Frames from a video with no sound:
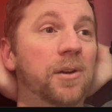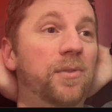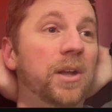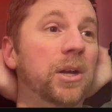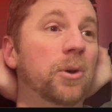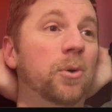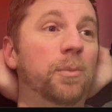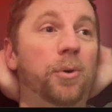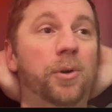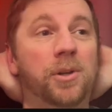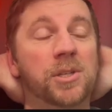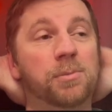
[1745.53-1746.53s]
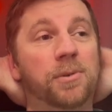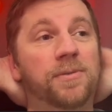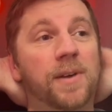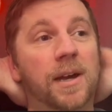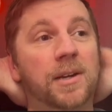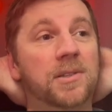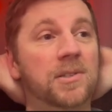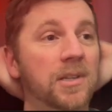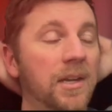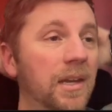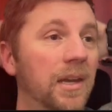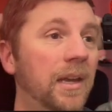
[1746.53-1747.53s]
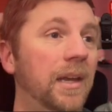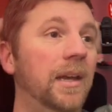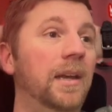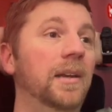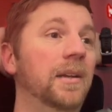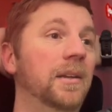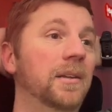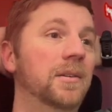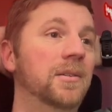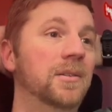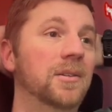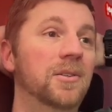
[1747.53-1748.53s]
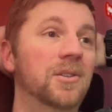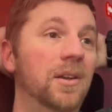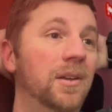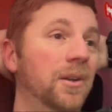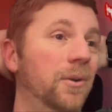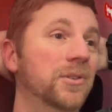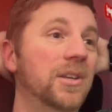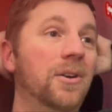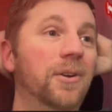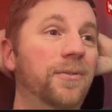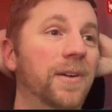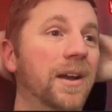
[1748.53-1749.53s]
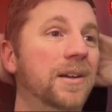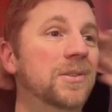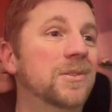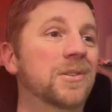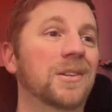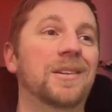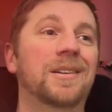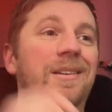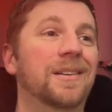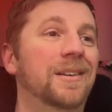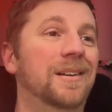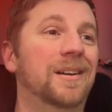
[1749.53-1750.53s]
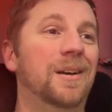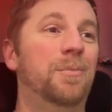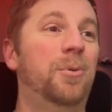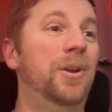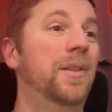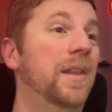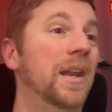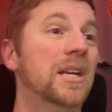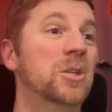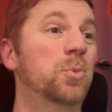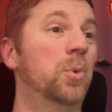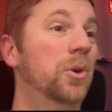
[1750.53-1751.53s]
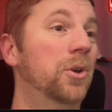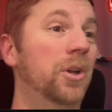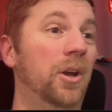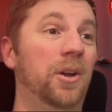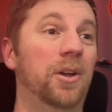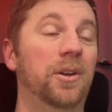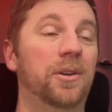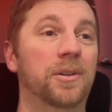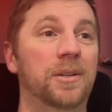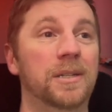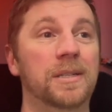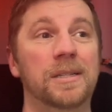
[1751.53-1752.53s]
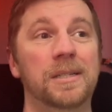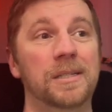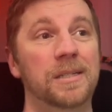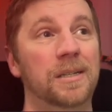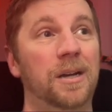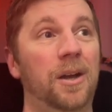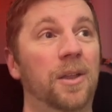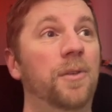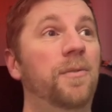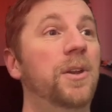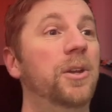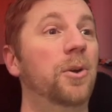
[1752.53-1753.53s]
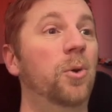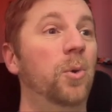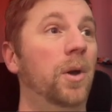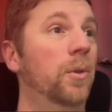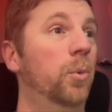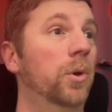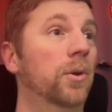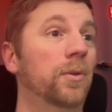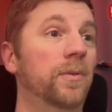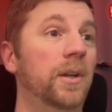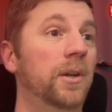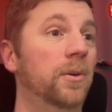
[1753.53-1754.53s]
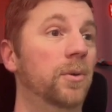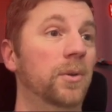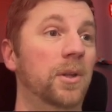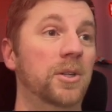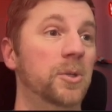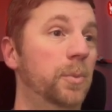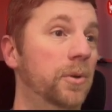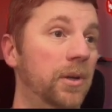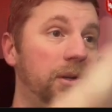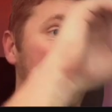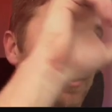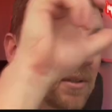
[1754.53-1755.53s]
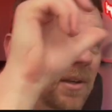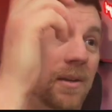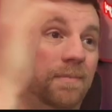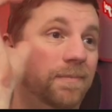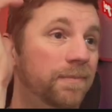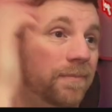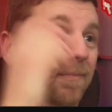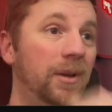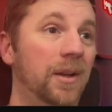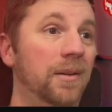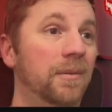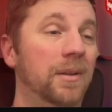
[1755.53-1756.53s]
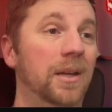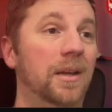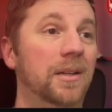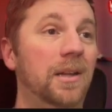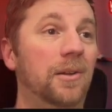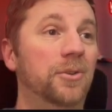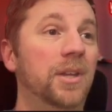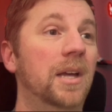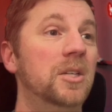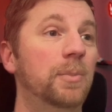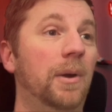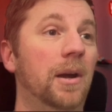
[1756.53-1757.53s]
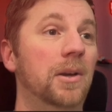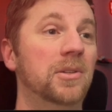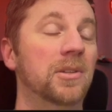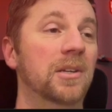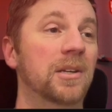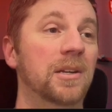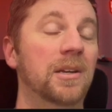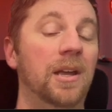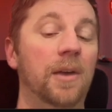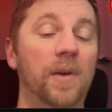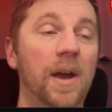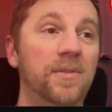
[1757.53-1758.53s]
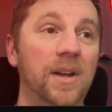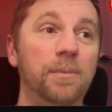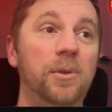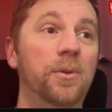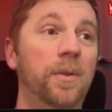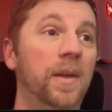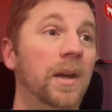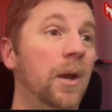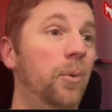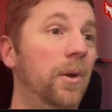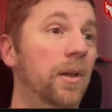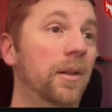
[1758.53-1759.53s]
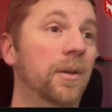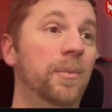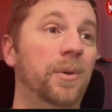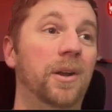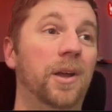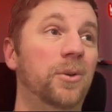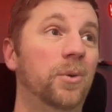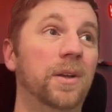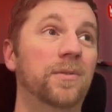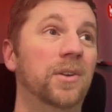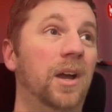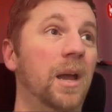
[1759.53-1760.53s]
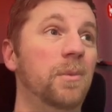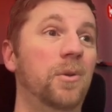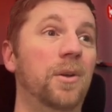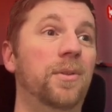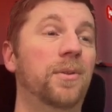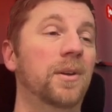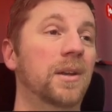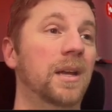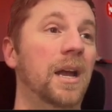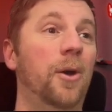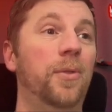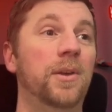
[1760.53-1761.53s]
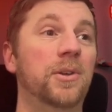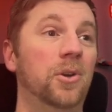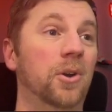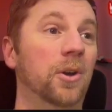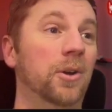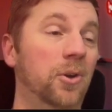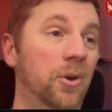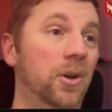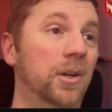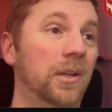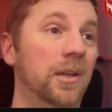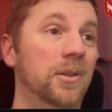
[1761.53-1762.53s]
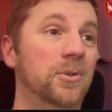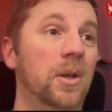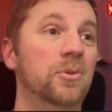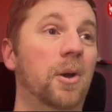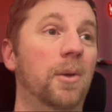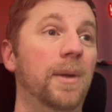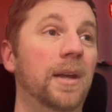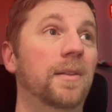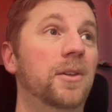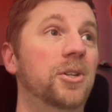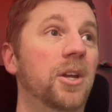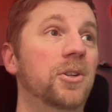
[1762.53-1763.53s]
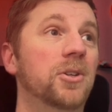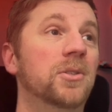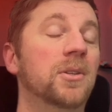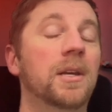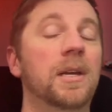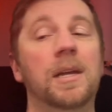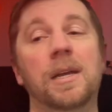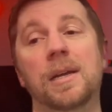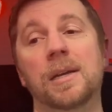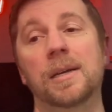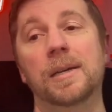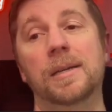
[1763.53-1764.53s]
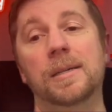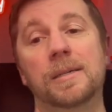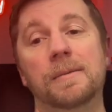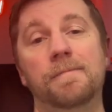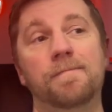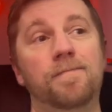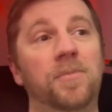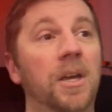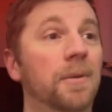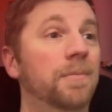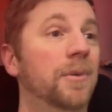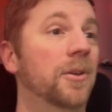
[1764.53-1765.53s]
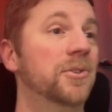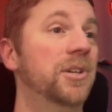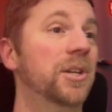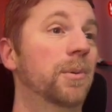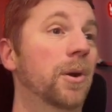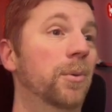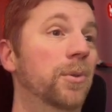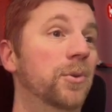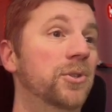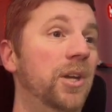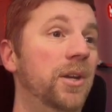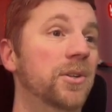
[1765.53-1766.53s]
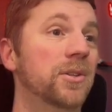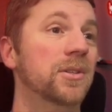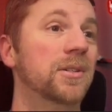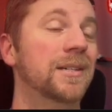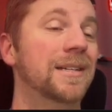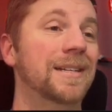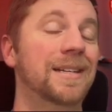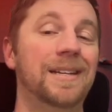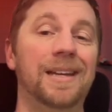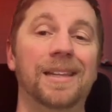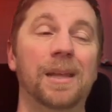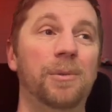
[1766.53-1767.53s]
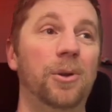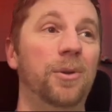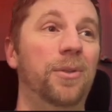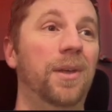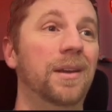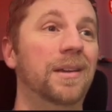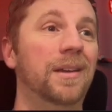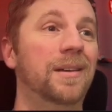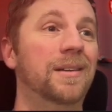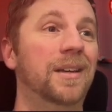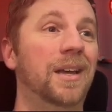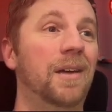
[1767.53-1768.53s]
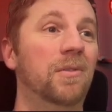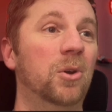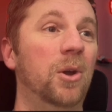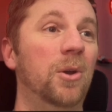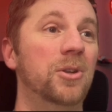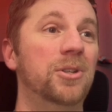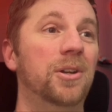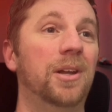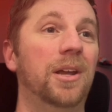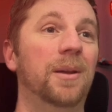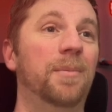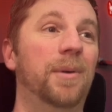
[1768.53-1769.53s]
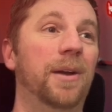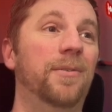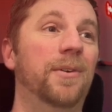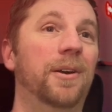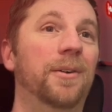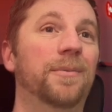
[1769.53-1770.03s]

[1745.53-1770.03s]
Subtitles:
video and put in some effects and, you know, sound effects, put in the next word on the video, on the Wordle video, just put it as like a little text box. If I have time to do that, I will, but I don't have time with how things are currently. So that's why I'm making the changes. Yeah, I'll see you tomorrow with those changes. Let me know what you think, and have a great rest of your day. Bye for now.